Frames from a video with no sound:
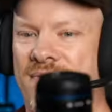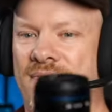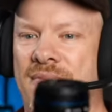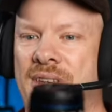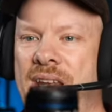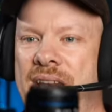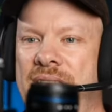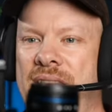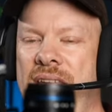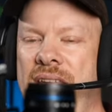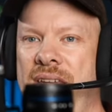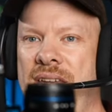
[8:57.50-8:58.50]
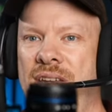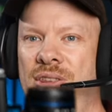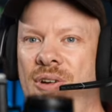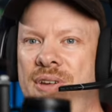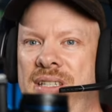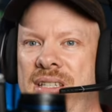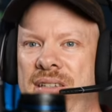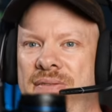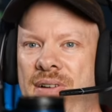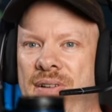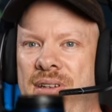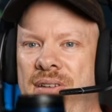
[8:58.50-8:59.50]
So that's the uh,
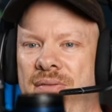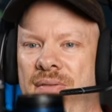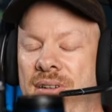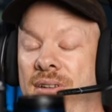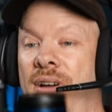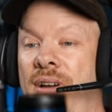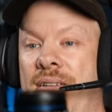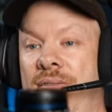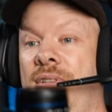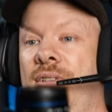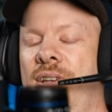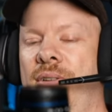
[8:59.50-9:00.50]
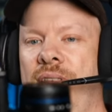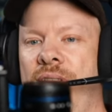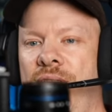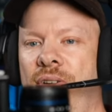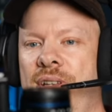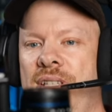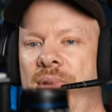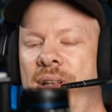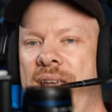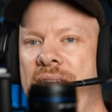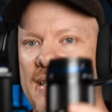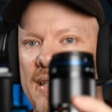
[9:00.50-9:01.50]
95, no, not, uh, sorry, the 90mm
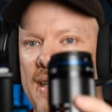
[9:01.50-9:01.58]
against the